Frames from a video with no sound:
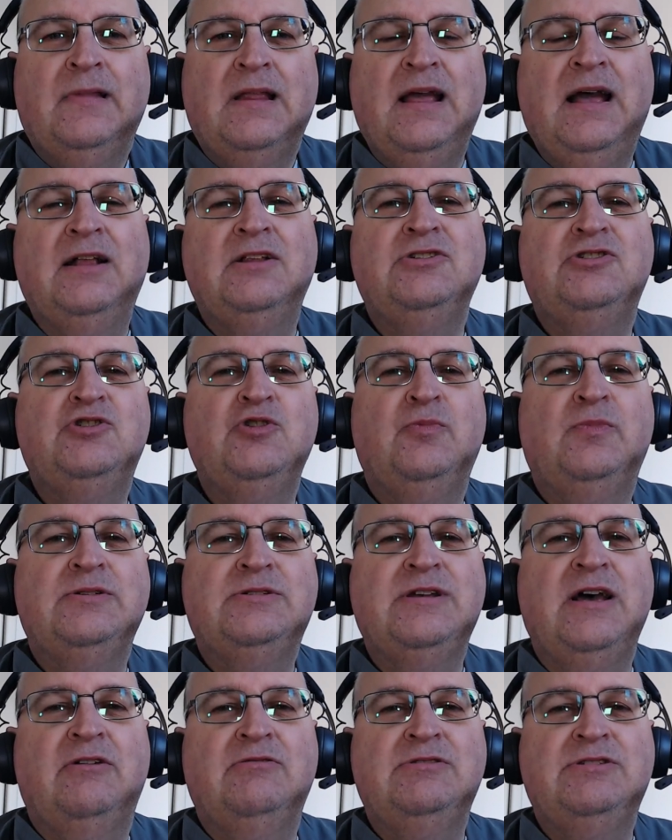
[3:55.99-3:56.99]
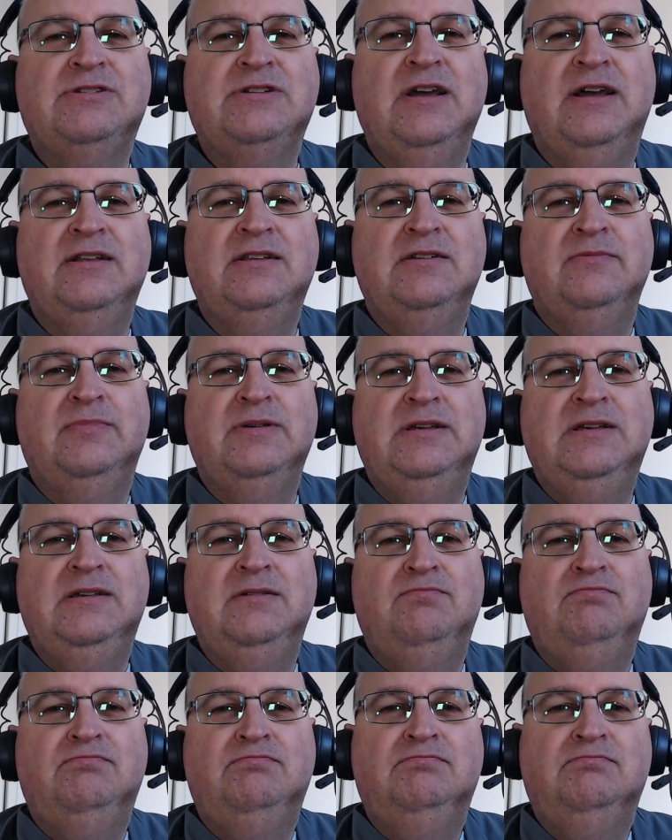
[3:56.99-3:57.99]
And super sours tend to
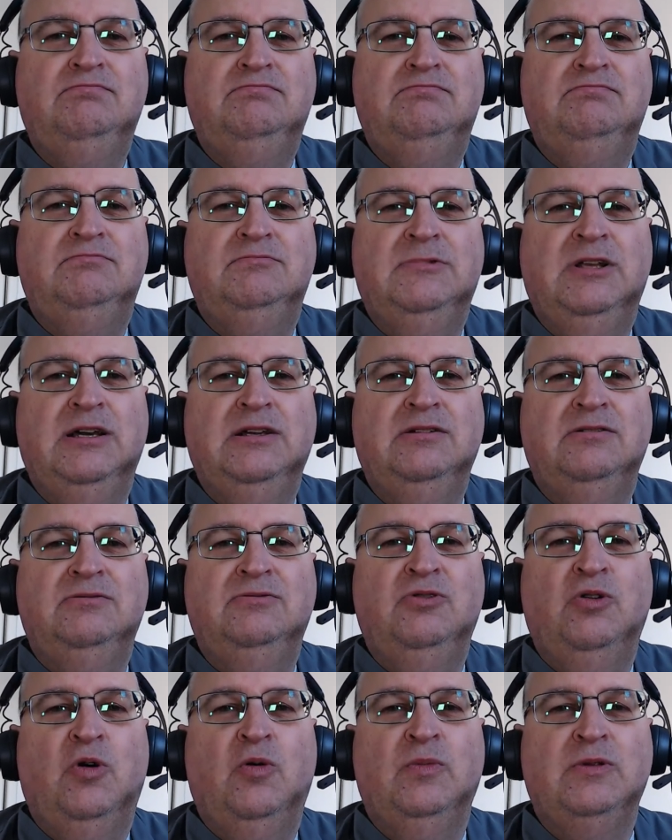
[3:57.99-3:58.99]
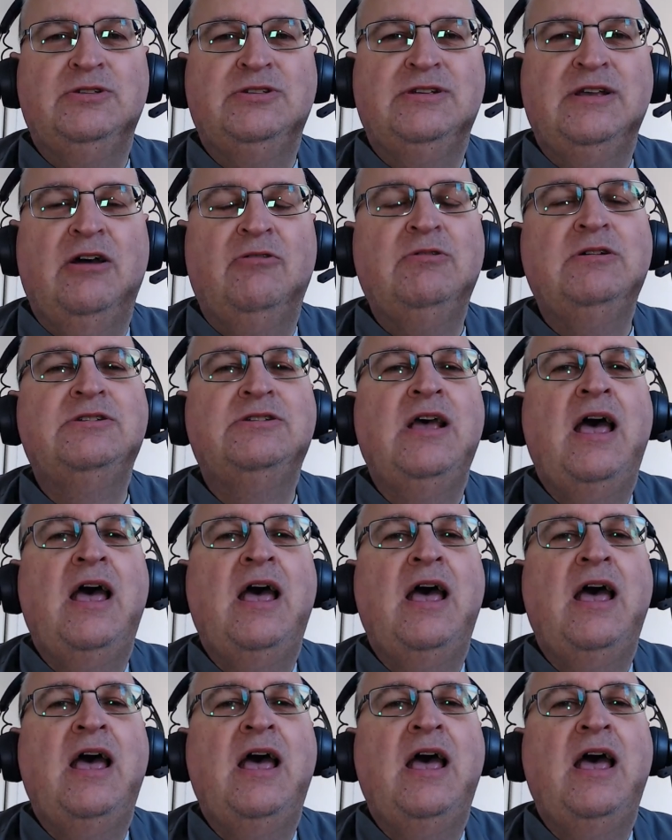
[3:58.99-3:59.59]
be like normal sours.